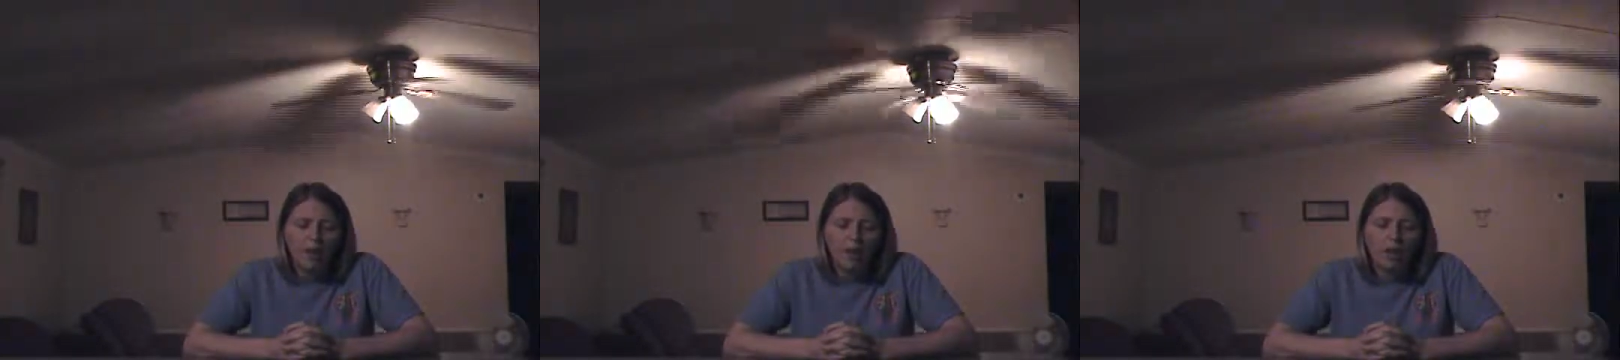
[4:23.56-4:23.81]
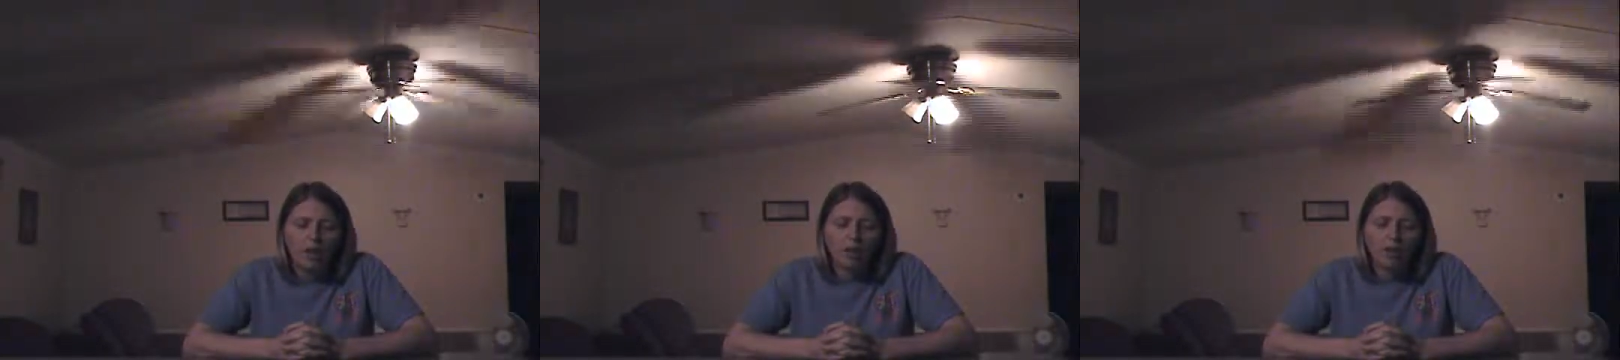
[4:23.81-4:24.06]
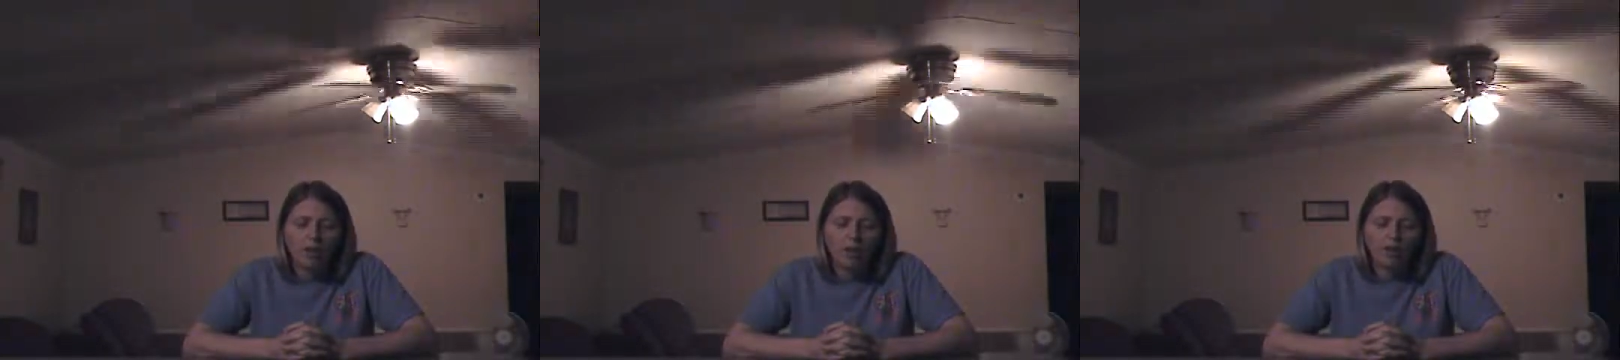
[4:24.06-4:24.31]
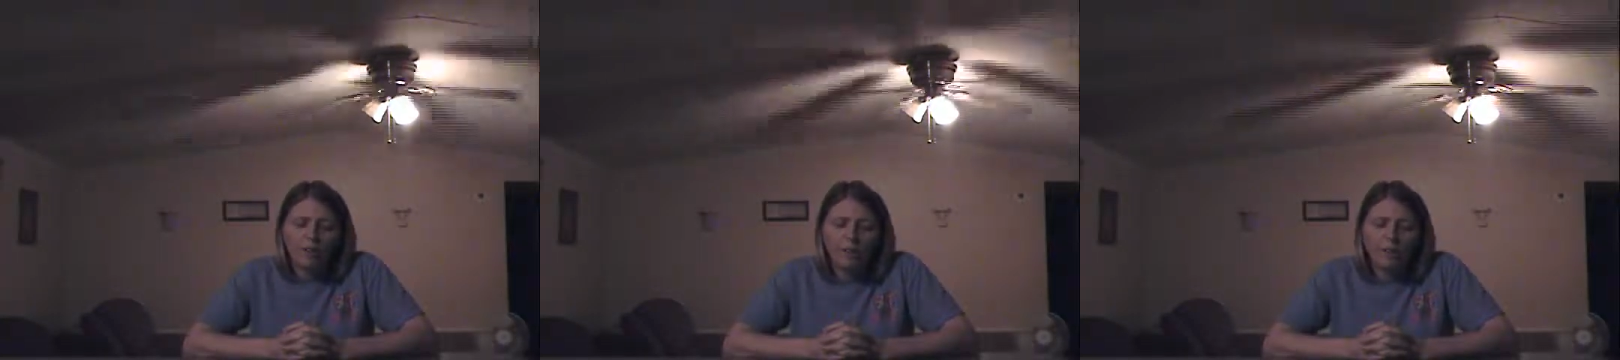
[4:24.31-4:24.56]
who, through
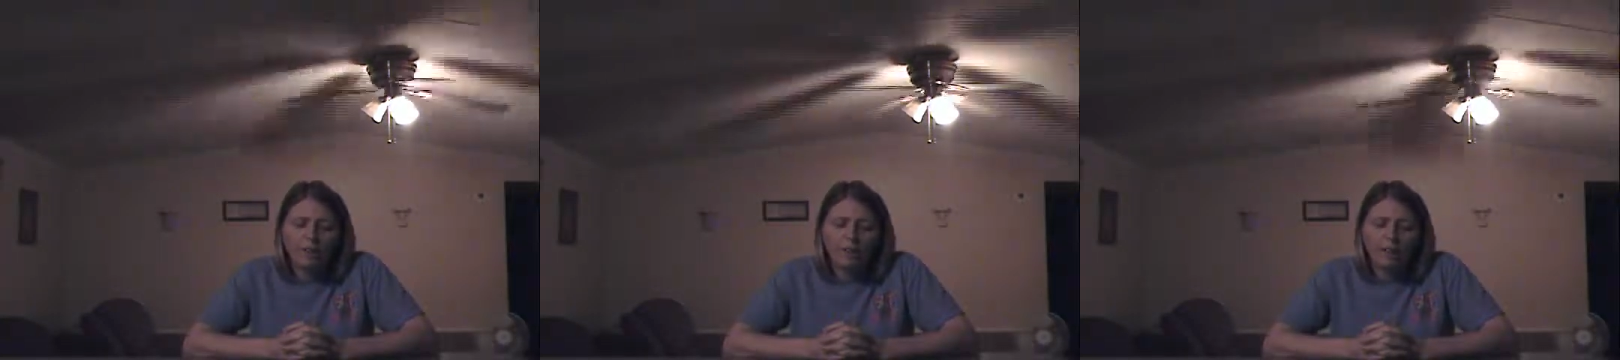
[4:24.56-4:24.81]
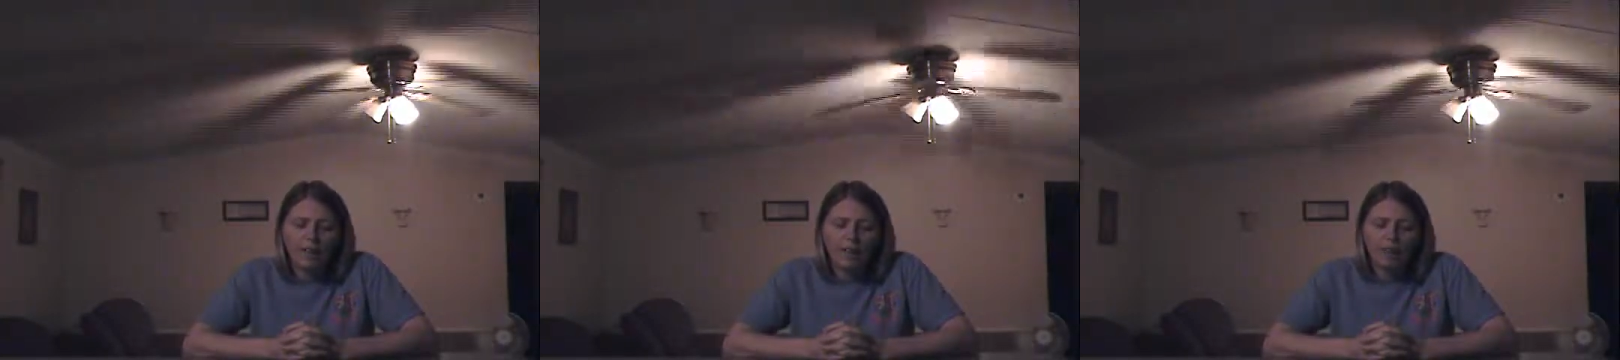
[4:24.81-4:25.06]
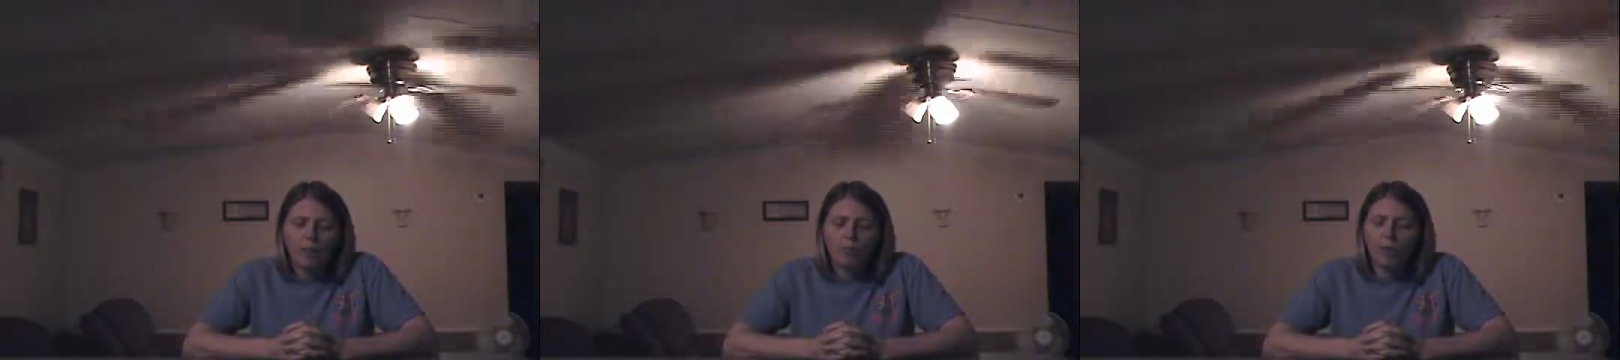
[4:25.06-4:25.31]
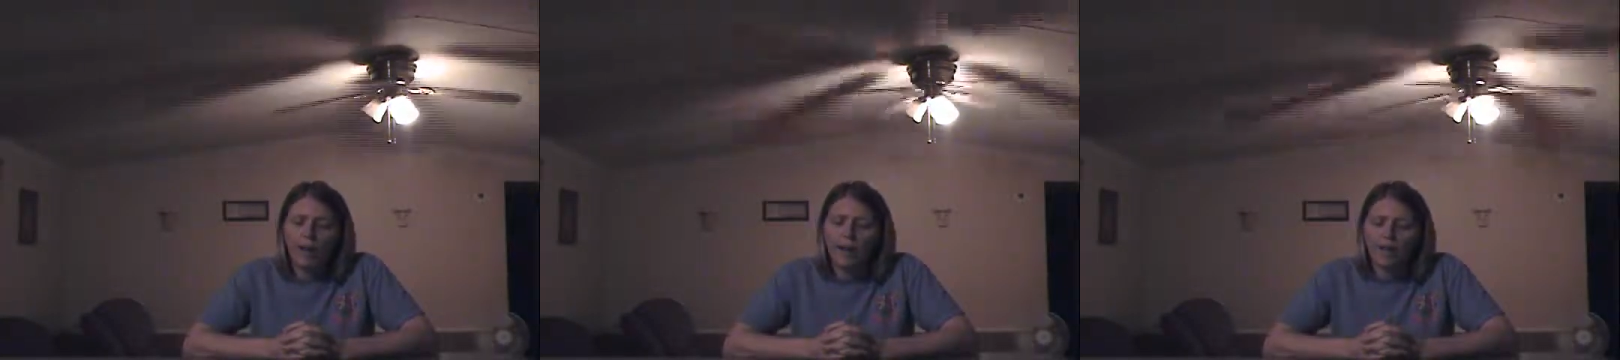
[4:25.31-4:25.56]
thick and thin,
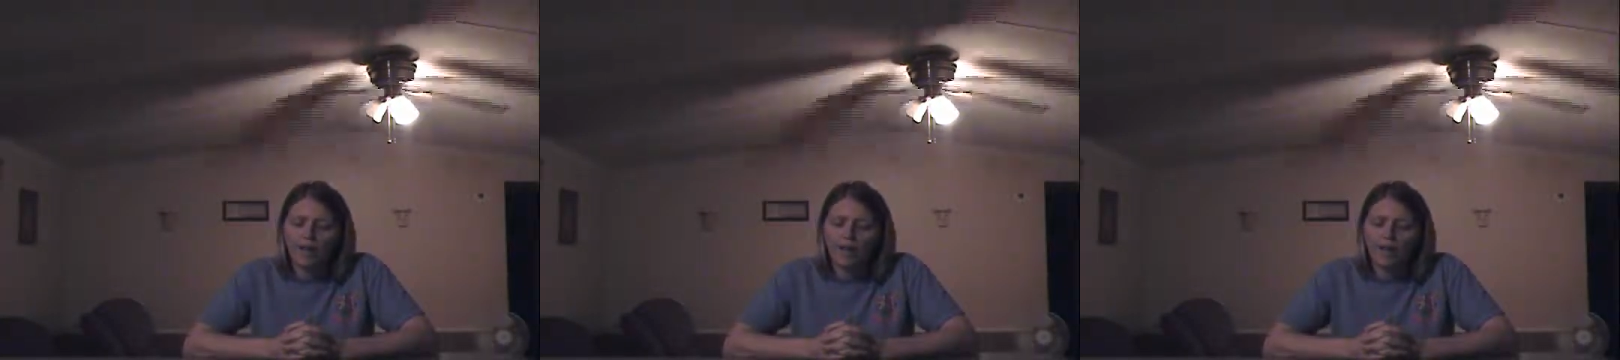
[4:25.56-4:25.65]
rain or